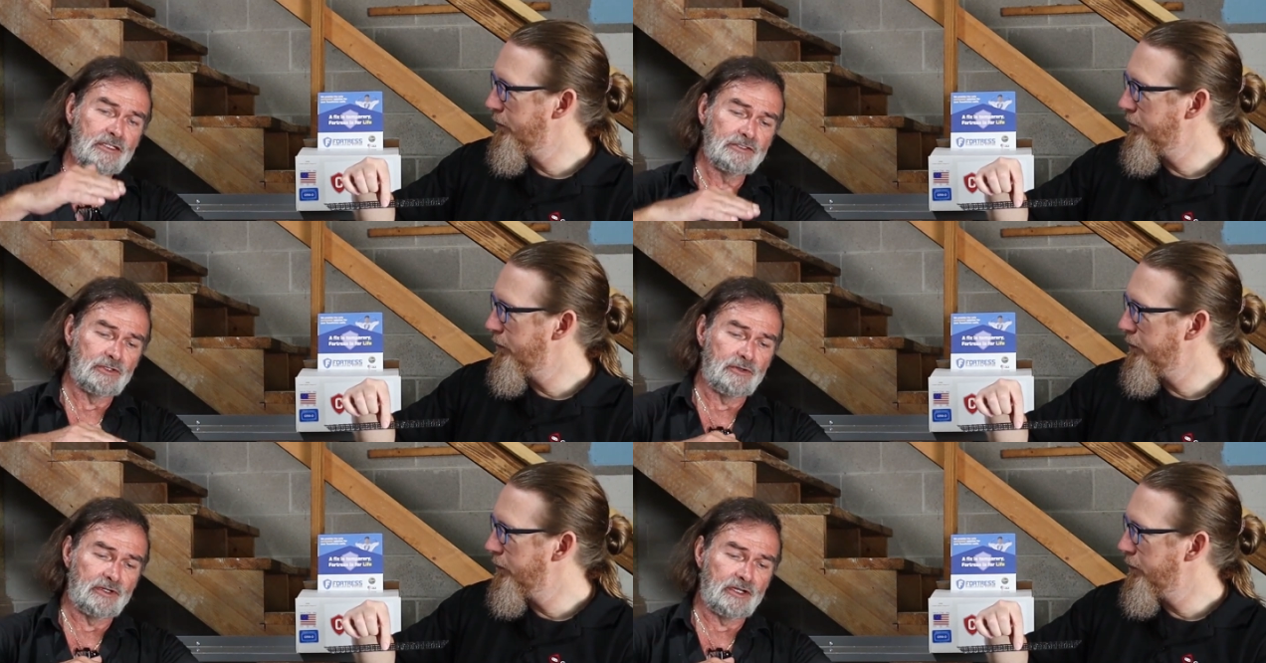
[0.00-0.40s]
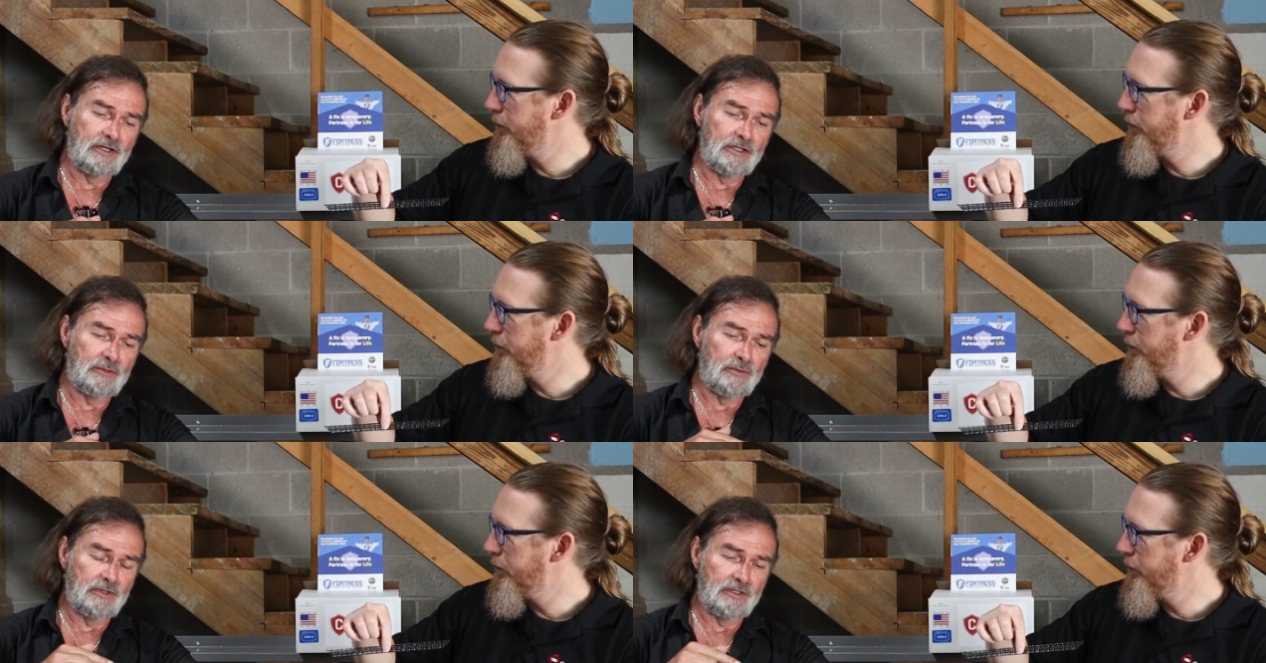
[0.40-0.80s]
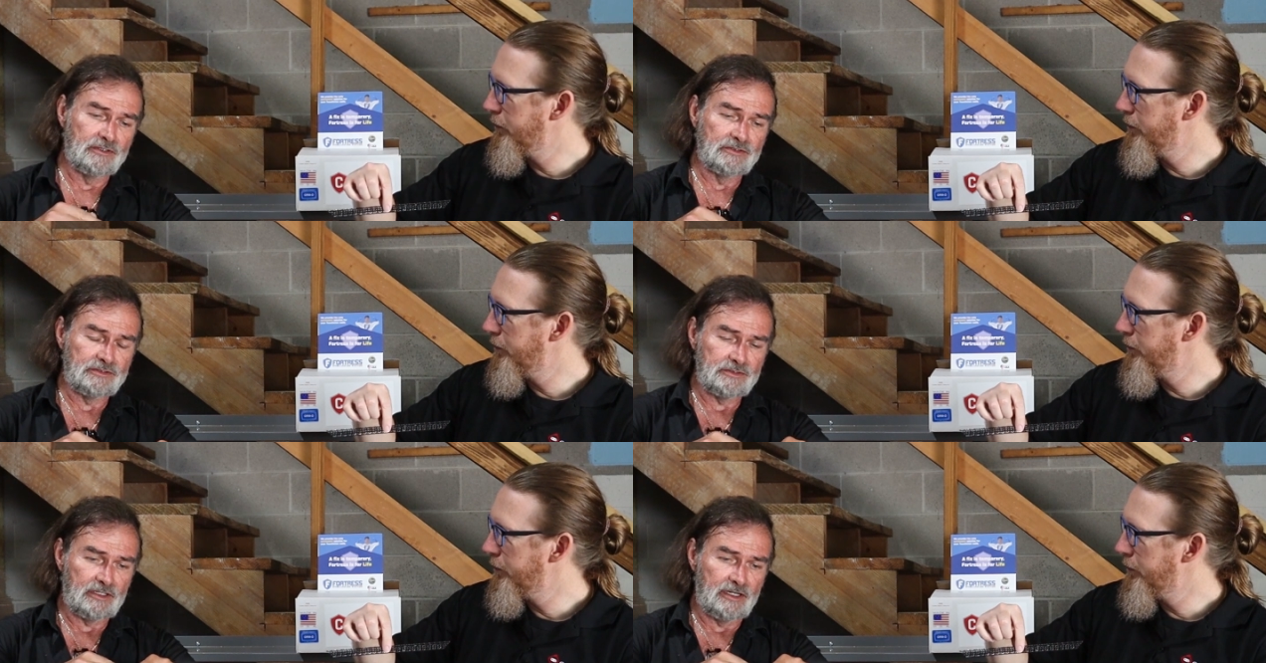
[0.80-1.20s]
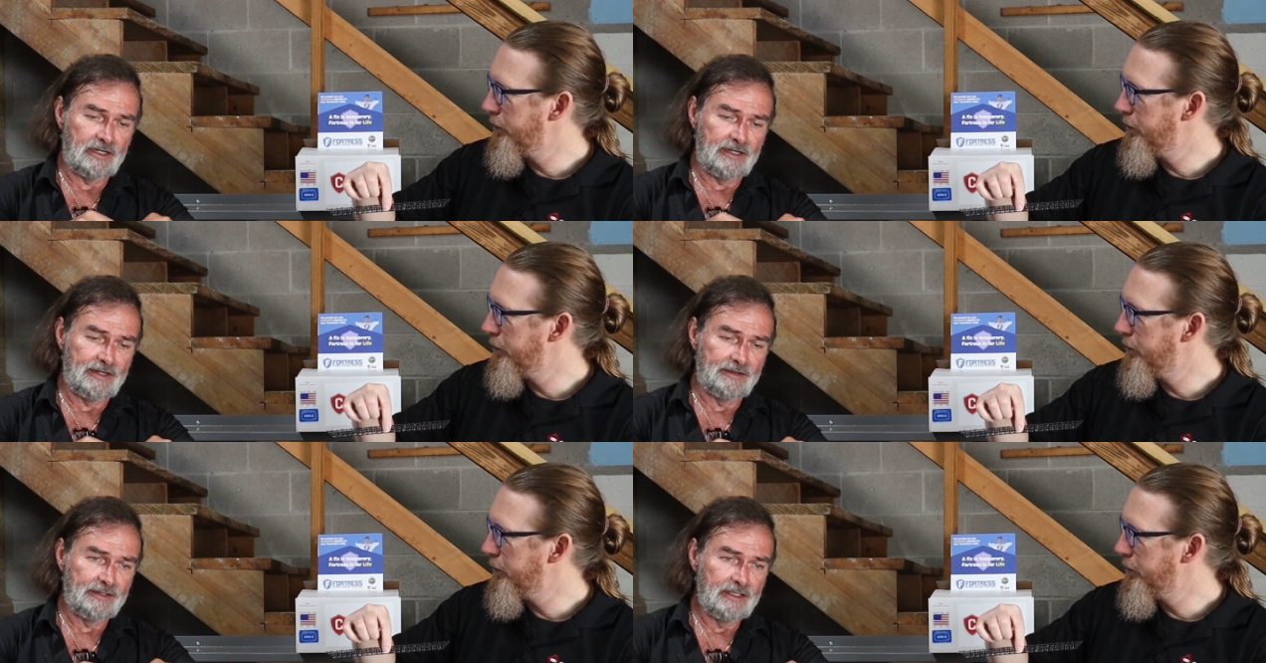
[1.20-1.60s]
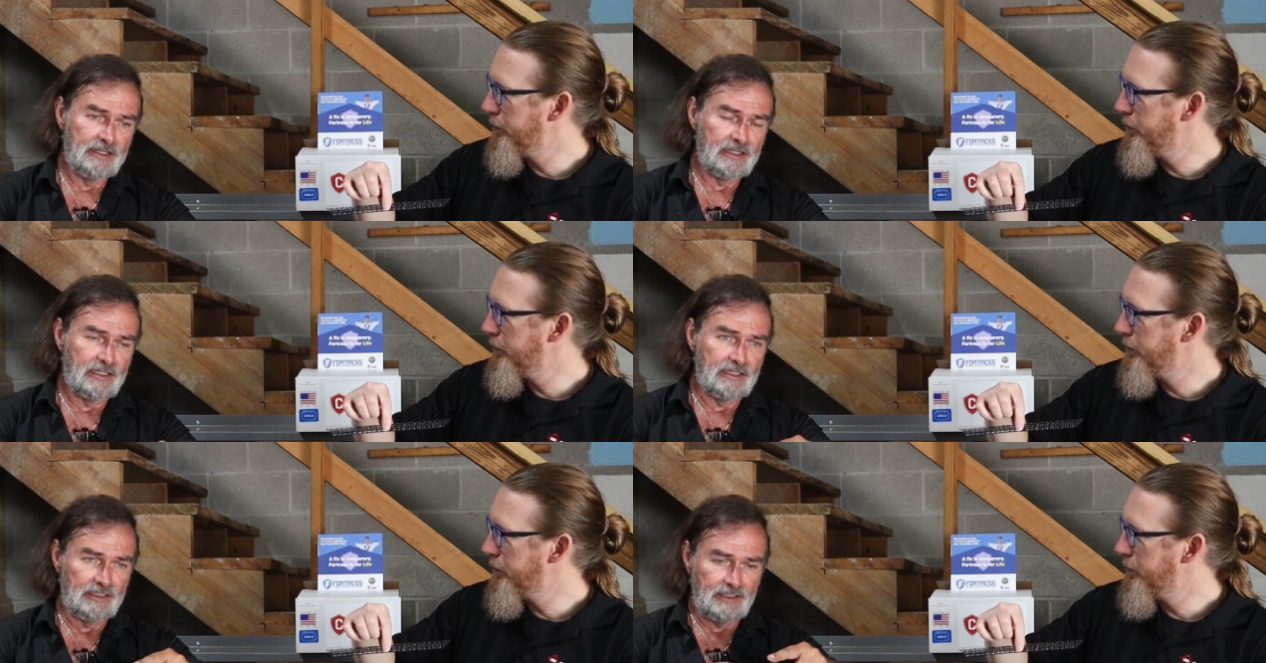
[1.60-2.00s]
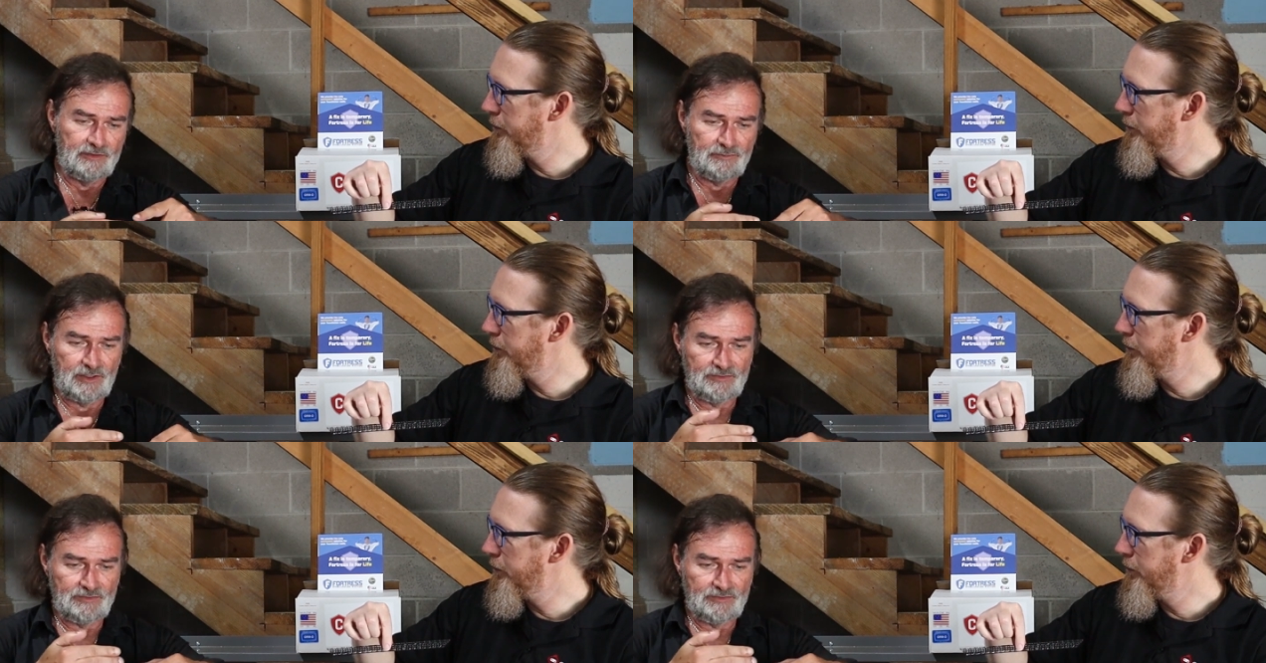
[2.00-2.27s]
Speaker 1: So in other words, uh, if